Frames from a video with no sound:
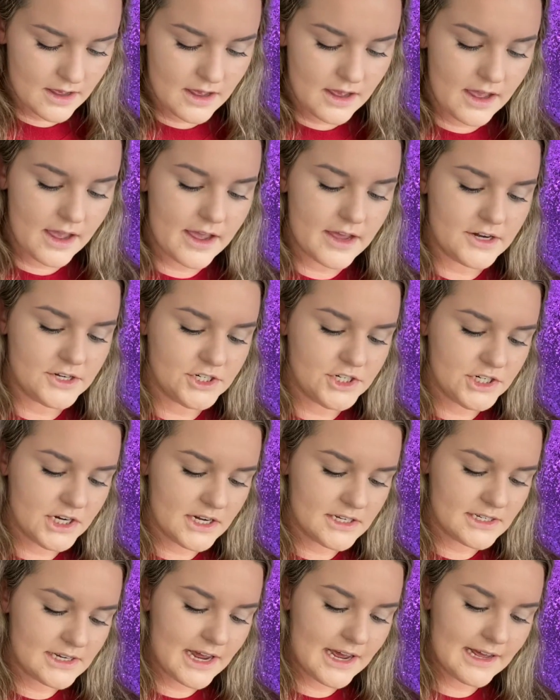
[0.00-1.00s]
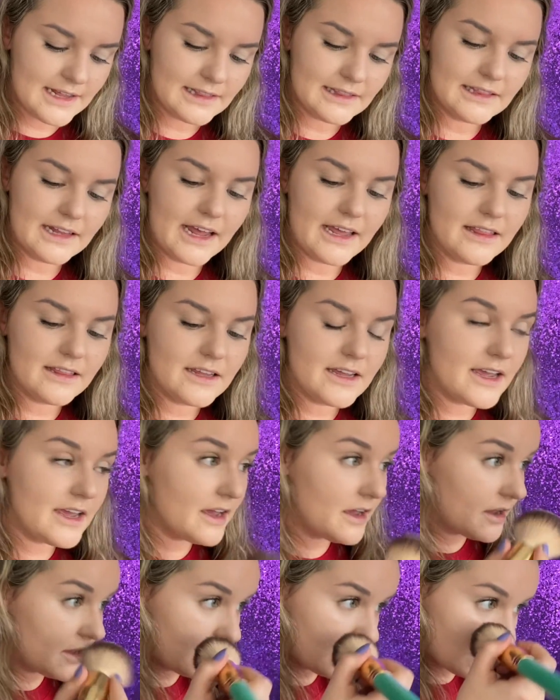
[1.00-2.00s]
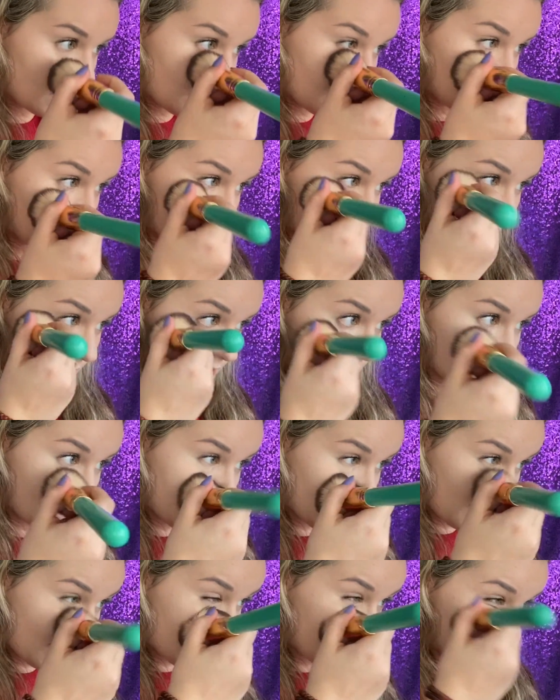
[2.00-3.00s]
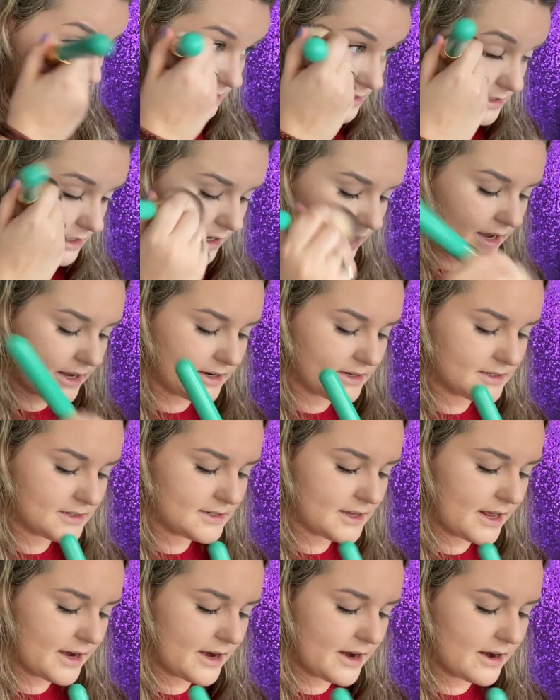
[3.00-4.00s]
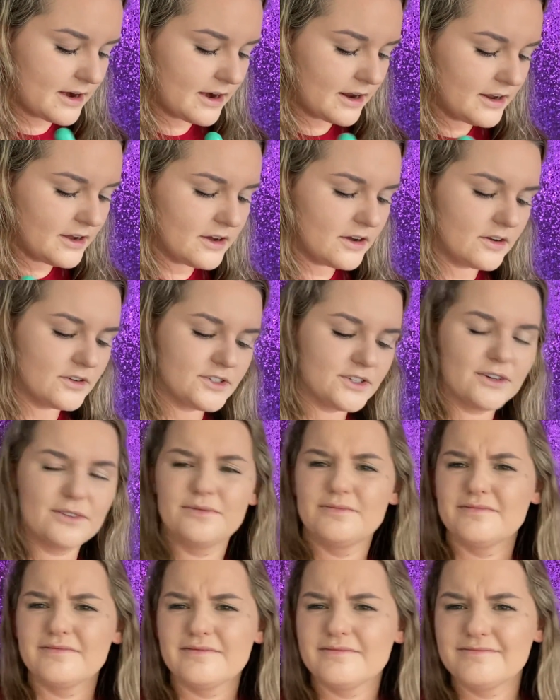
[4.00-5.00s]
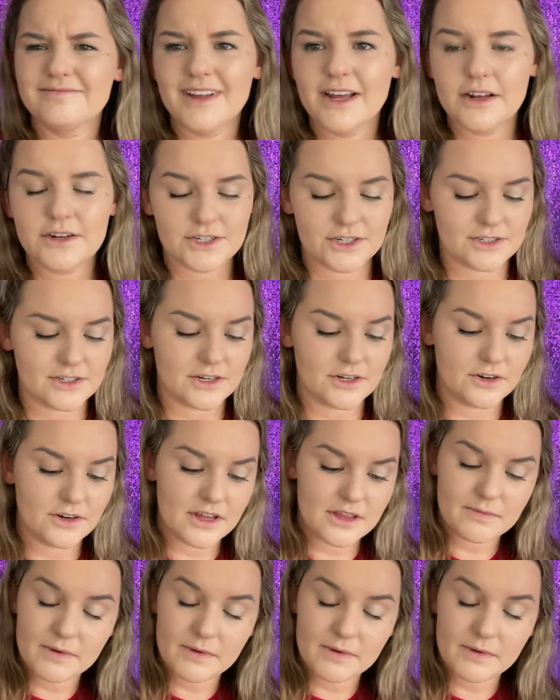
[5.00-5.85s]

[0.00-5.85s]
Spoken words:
and just lightly go underneath my eyes to kind of set it. And I also, not just underneath my